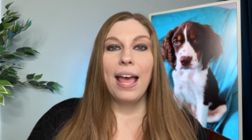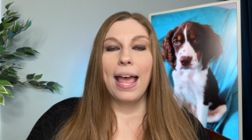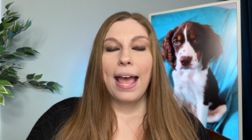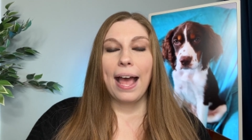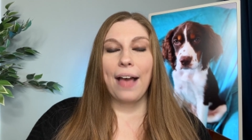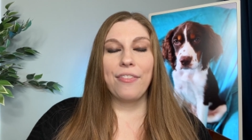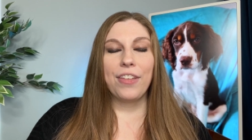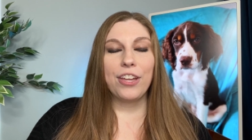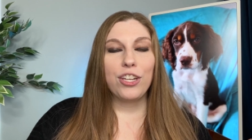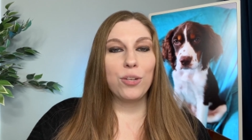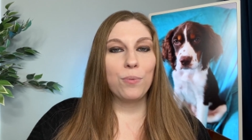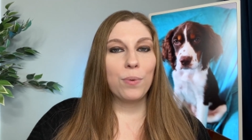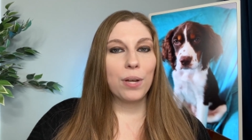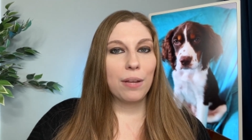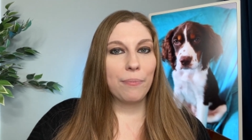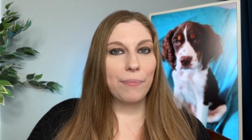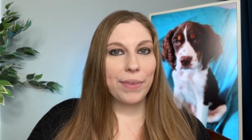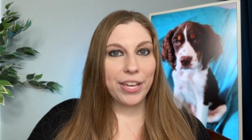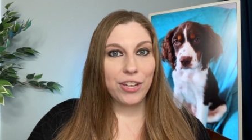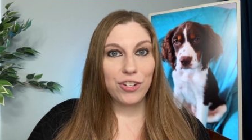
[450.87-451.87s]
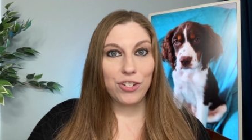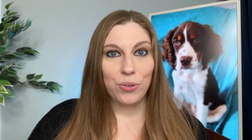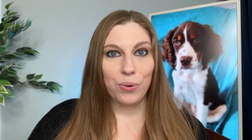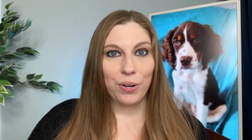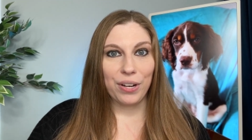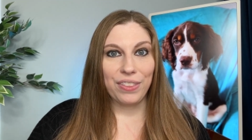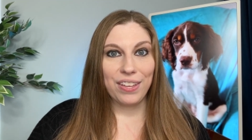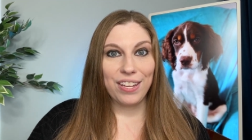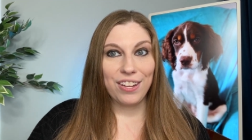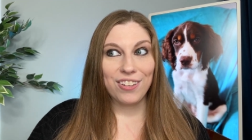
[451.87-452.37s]
And then you wanna make
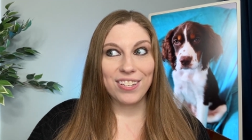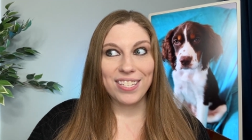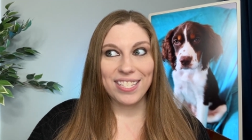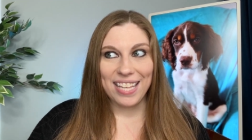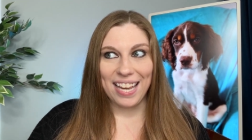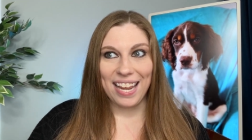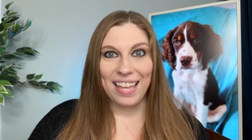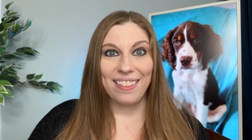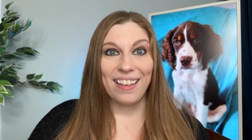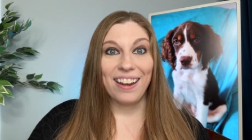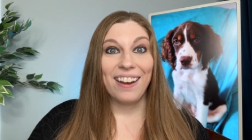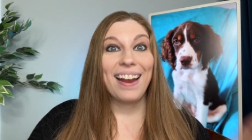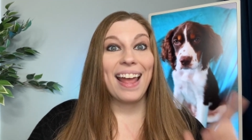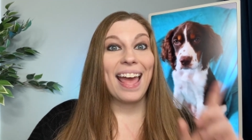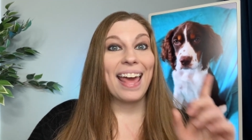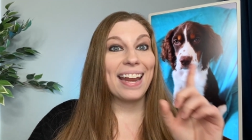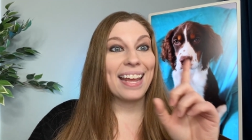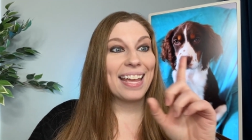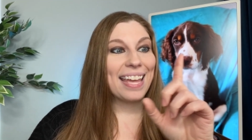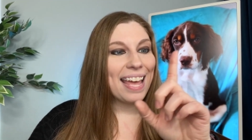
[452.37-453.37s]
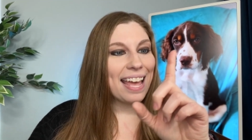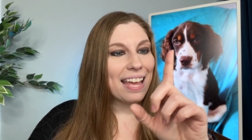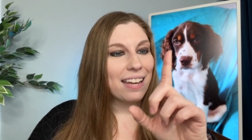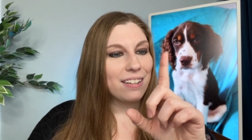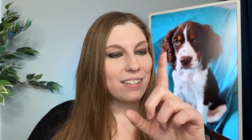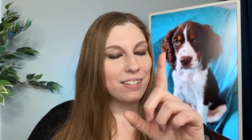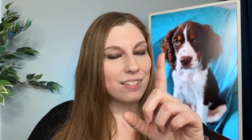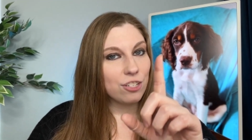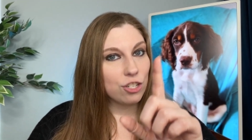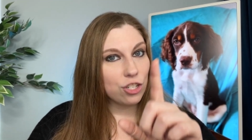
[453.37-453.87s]
sure that you're sitting there and
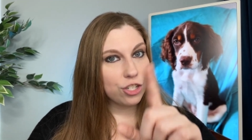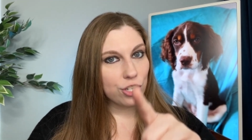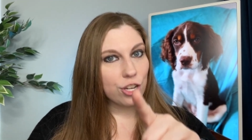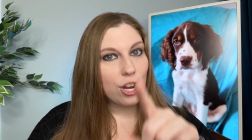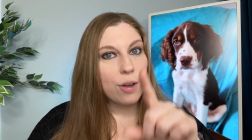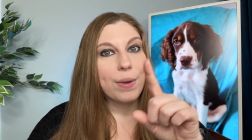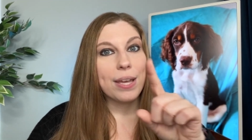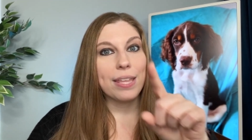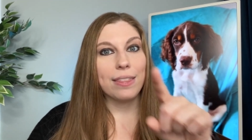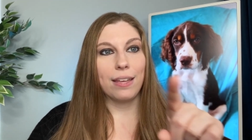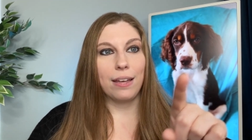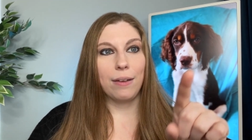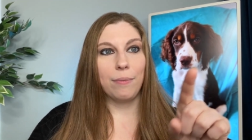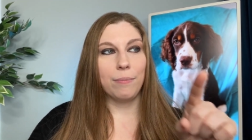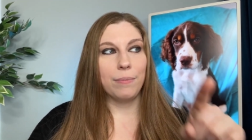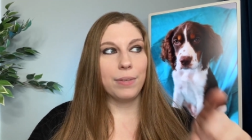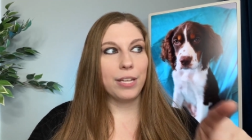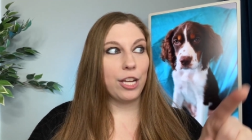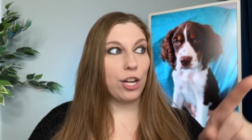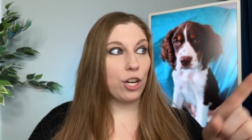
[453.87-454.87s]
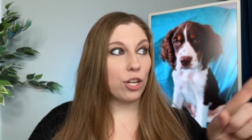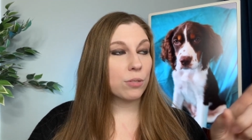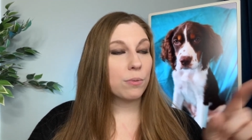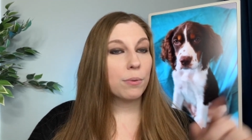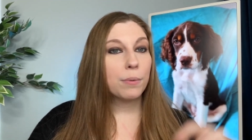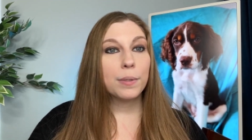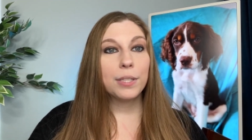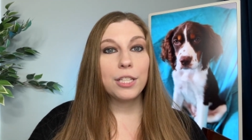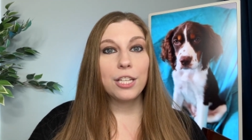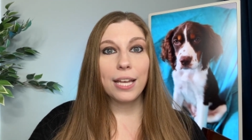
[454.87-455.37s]
again, showing them, here's
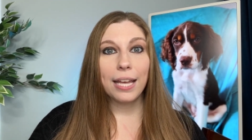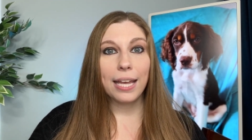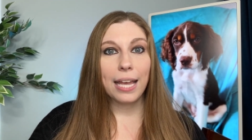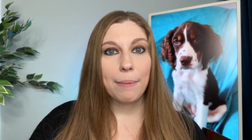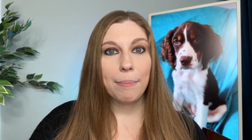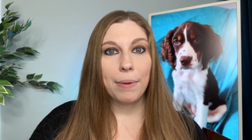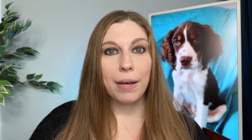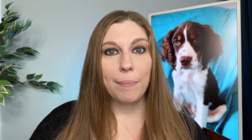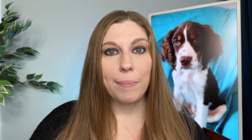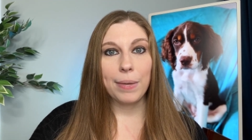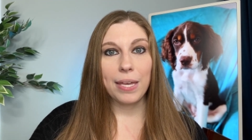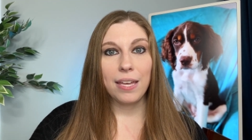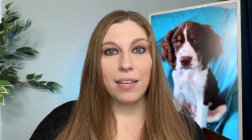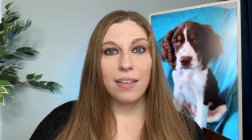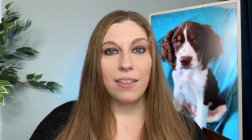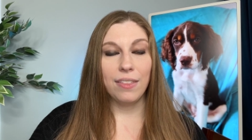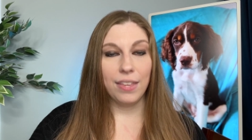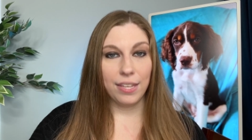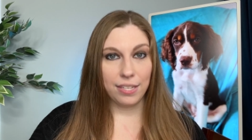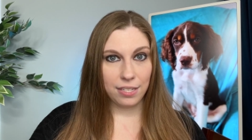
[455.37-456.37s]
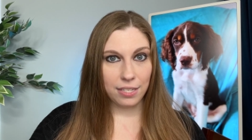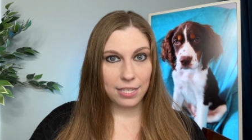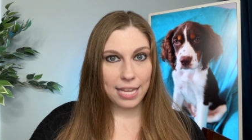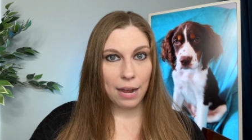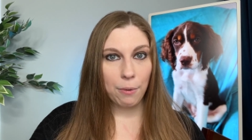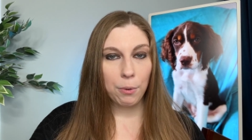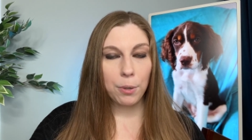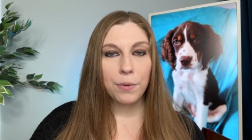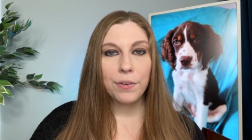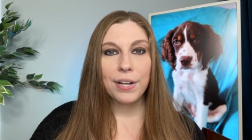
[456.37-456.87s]
what we're looking at, puppy. This is
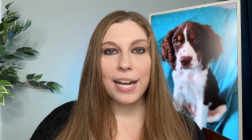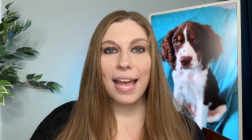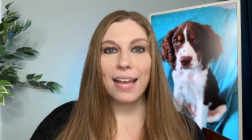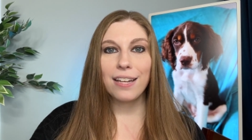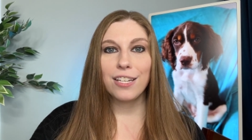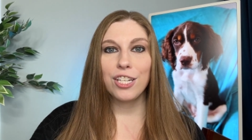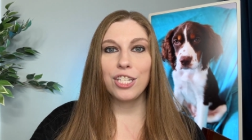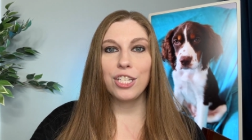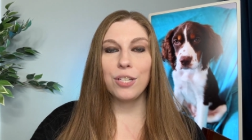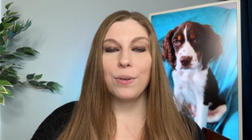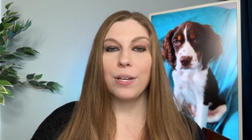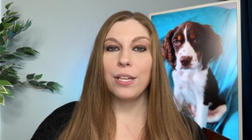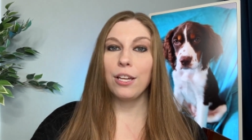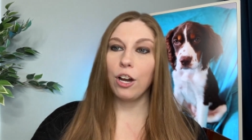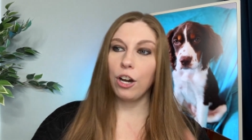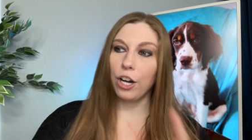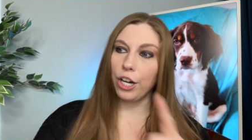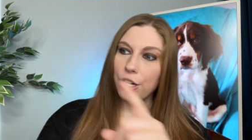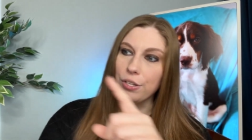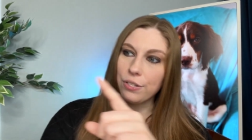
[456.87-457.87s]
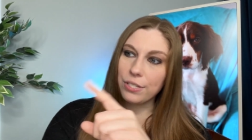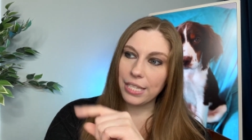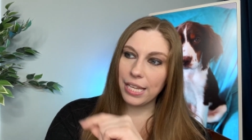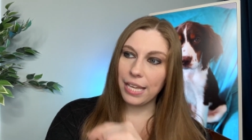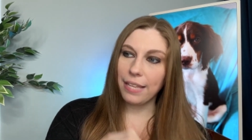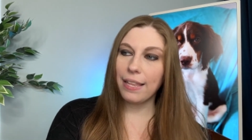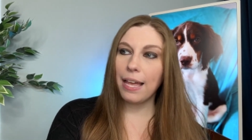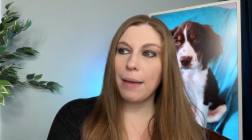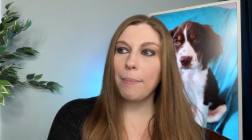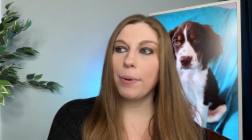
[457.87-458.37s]
how we're reacting to it. Are you
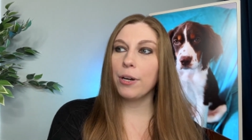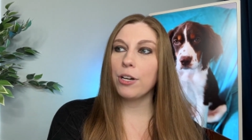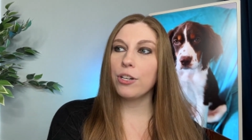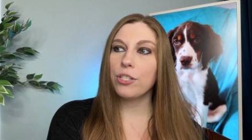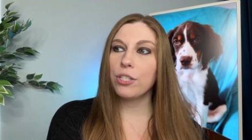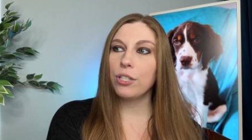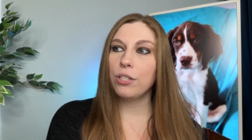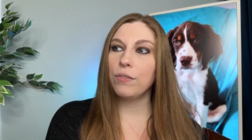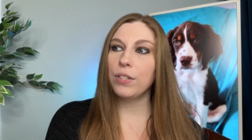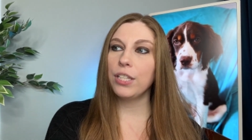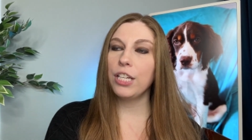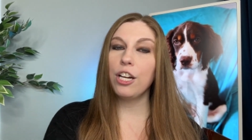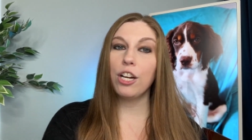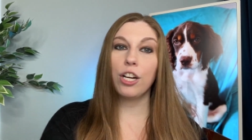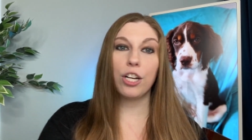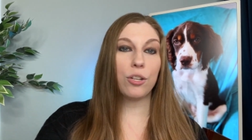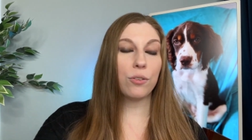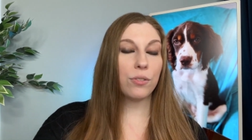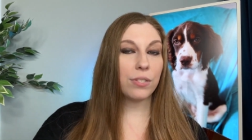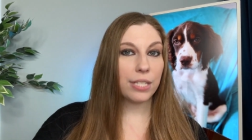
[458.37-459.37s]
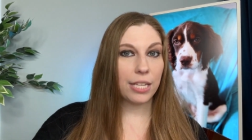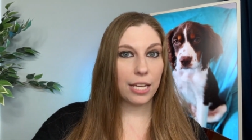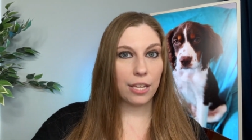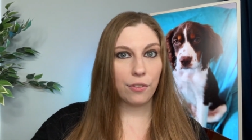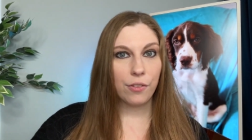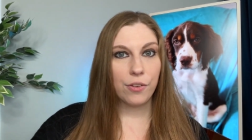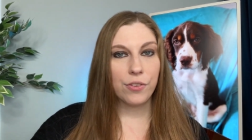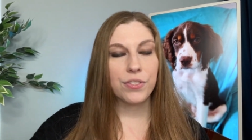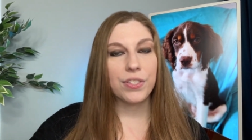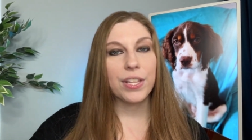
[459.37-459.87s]
seeing that person over there? Are you
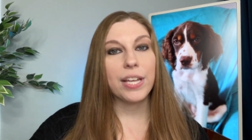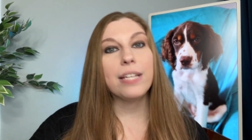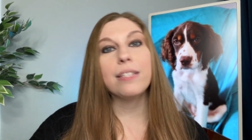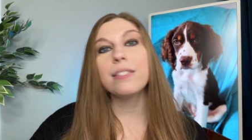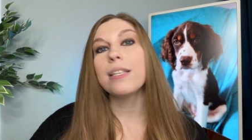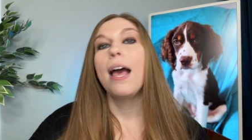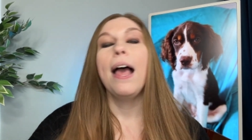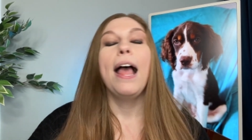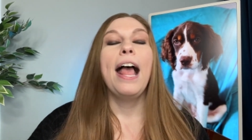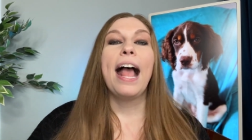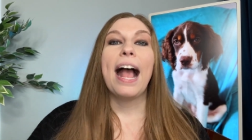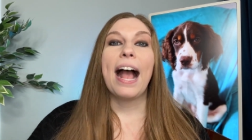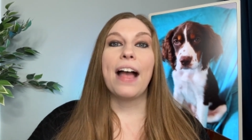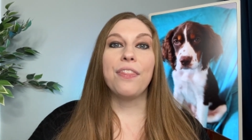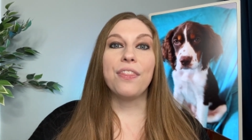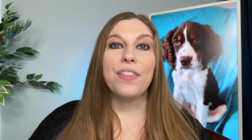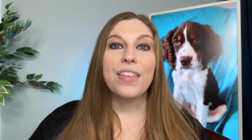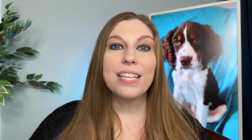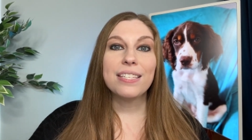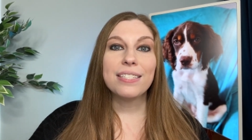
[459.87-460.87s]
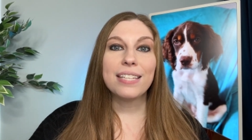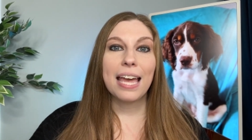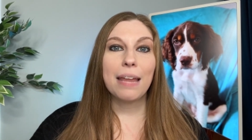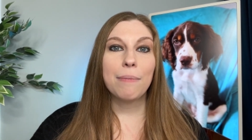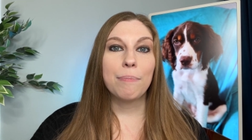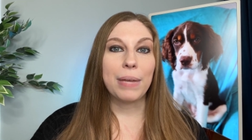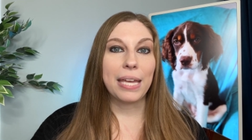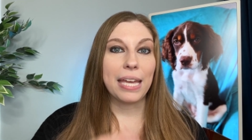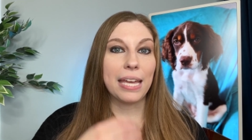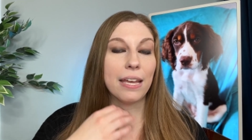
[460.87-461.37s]
seeing those things? And this
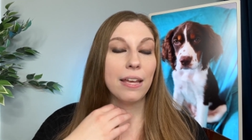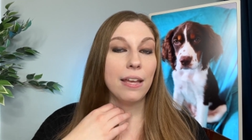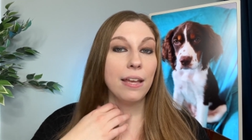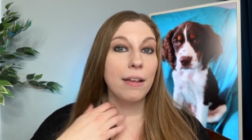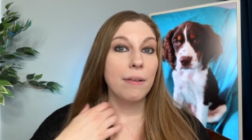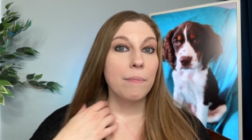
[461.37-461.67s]
can be